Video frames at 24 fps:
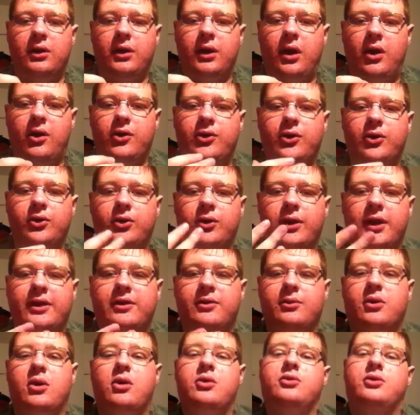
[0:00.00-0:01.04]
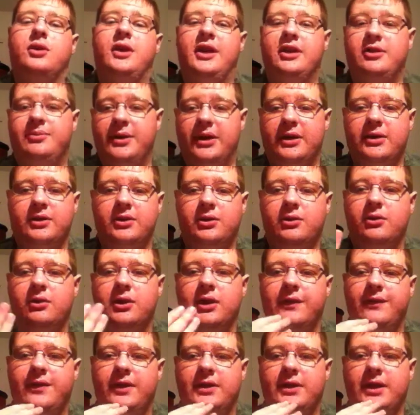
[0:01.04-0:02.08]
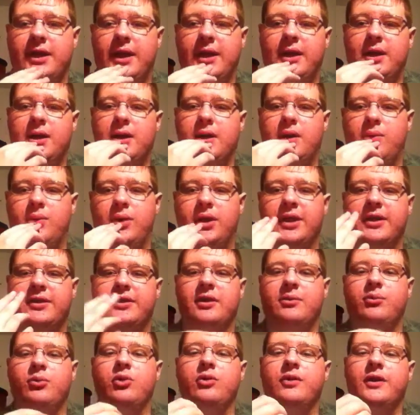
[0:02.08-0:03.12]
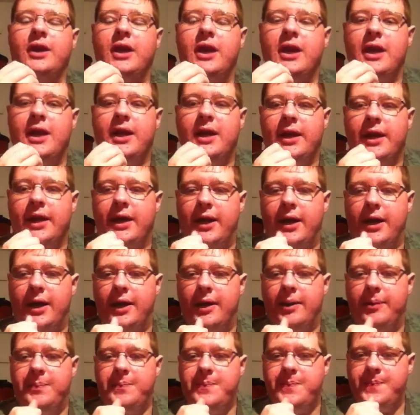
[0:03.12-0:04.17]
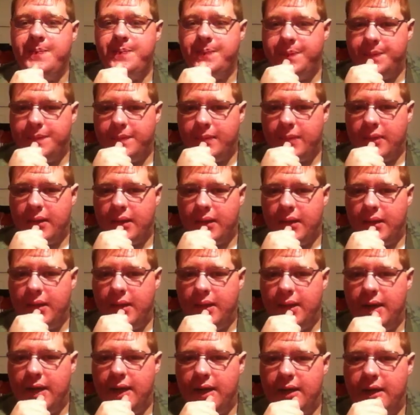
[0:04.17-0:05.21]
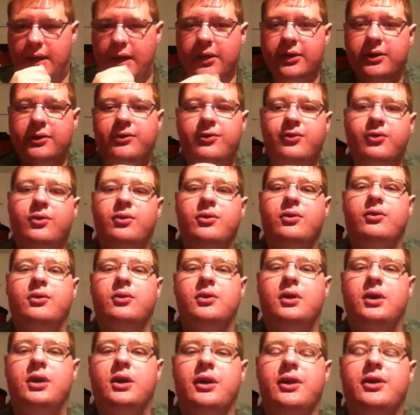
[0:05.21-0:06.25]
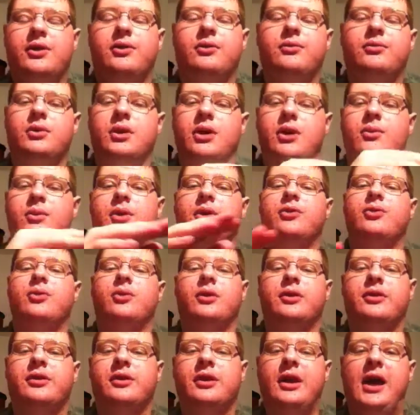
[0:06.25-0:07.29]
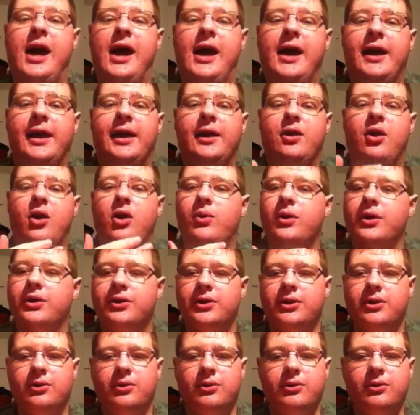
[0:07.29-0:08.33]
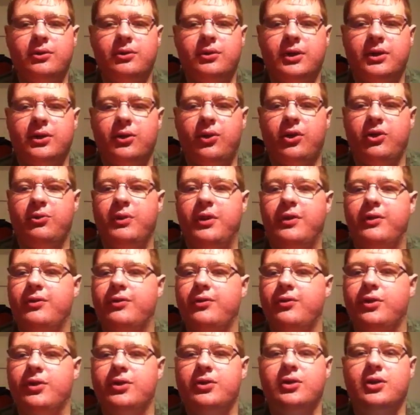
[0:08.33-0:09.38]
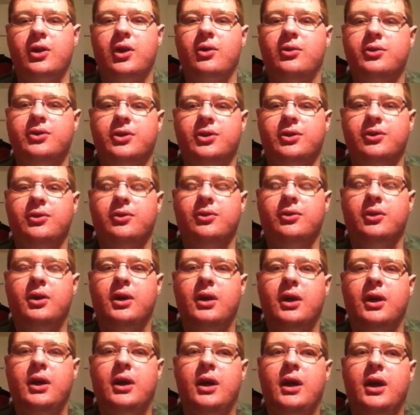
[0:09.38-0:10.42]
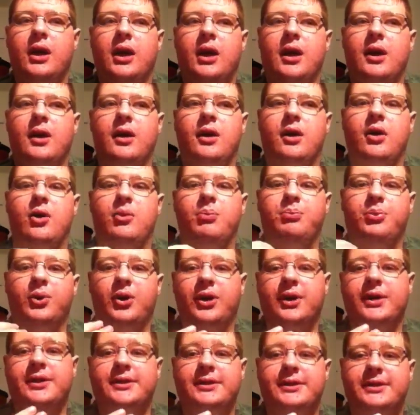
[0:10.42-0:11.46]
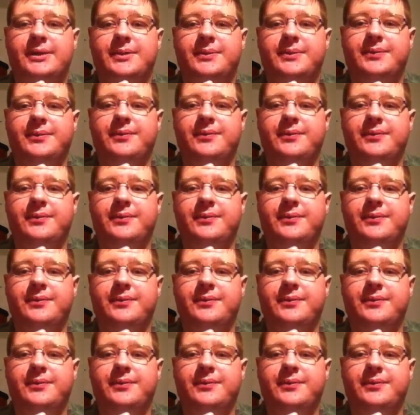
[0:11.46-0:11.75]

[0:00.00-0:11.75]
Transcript: also you get some cultural aspects too if it's like a realistic movie. Um, and another resource I always use is always my first go-to are books.